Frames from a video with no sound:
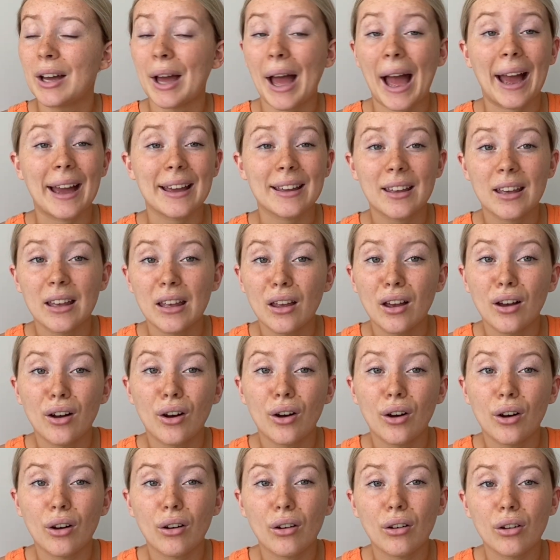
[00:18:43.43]
Ikea
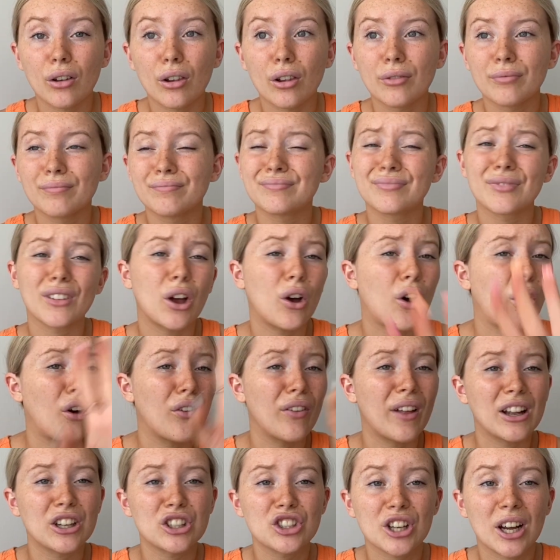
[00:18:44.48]
haul, all
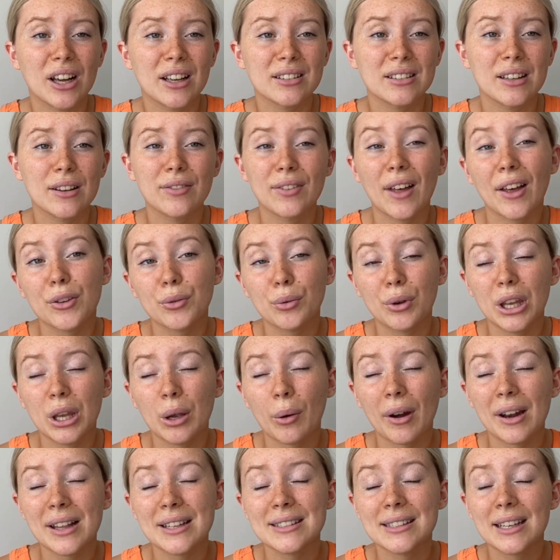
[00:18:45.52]
that jazz. If that's what you
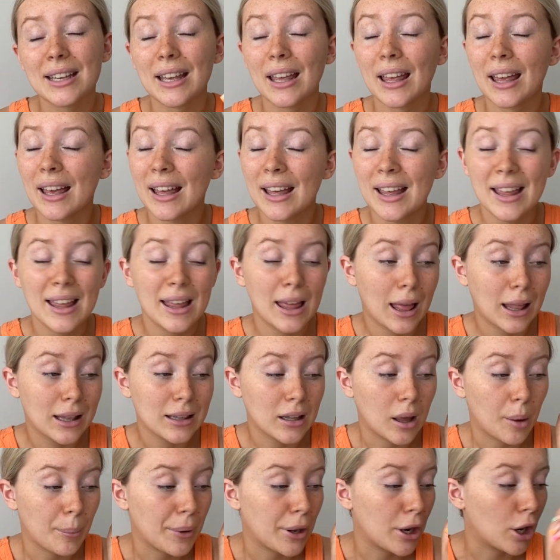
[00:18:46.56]
want to see,
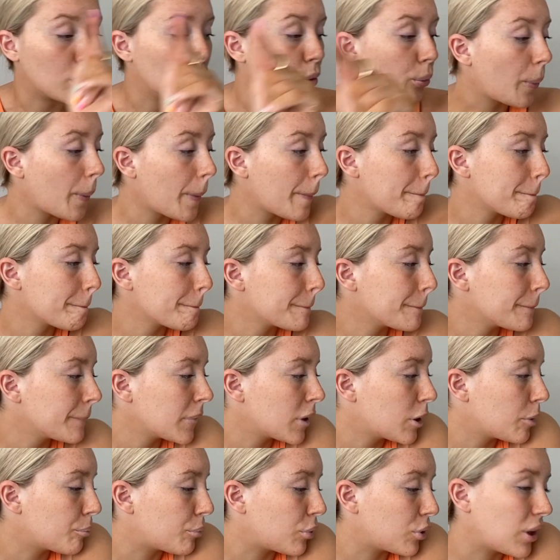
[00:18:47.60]
let me know.
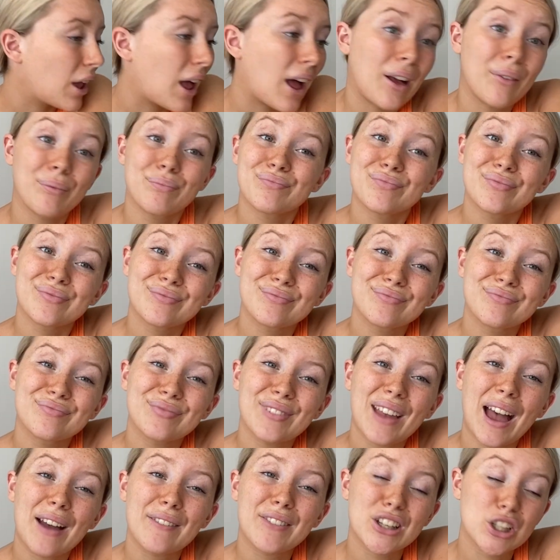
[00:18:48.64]
But yeah,
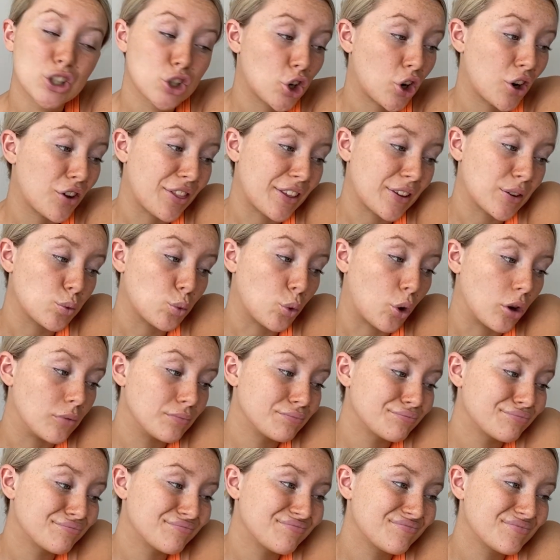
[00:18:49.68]
I've enjoyed this one.
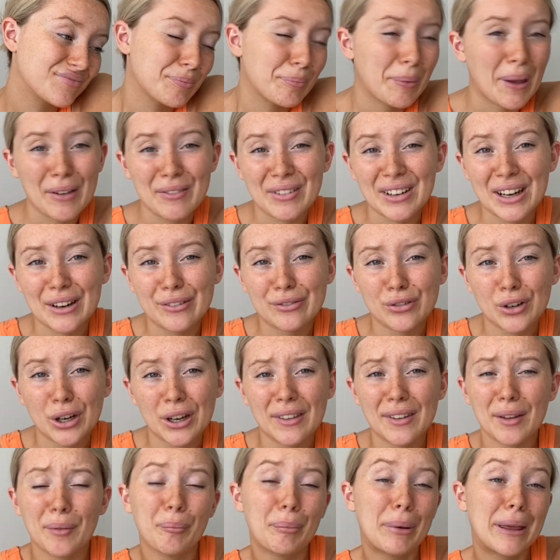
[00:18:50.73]
Bit of a different
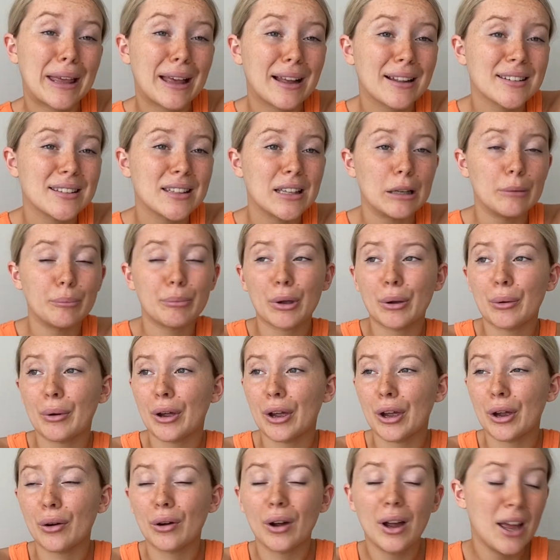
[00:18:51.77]
than PLT and
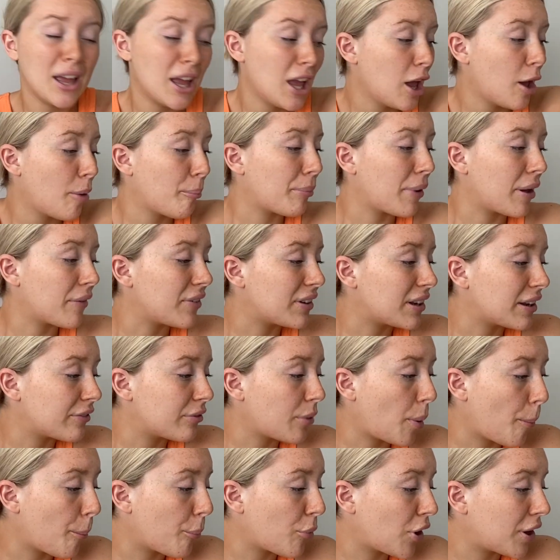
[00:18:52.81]
Boohoo, bit of a
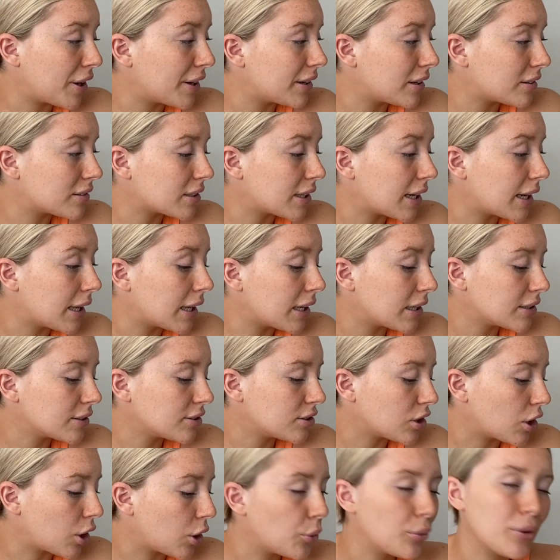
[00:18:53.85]
different brand, isn't it?
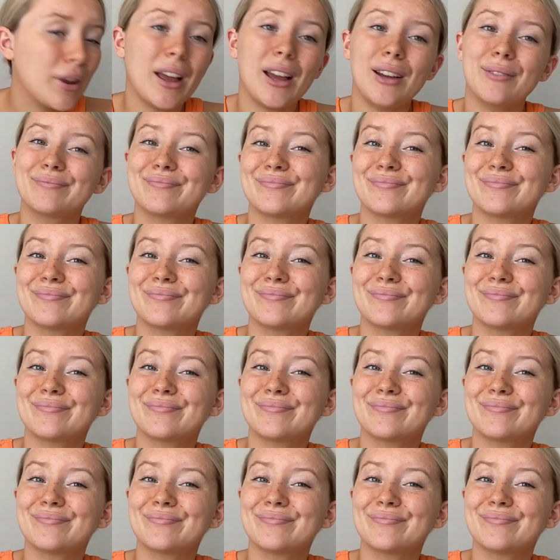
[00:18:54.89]
So yeah,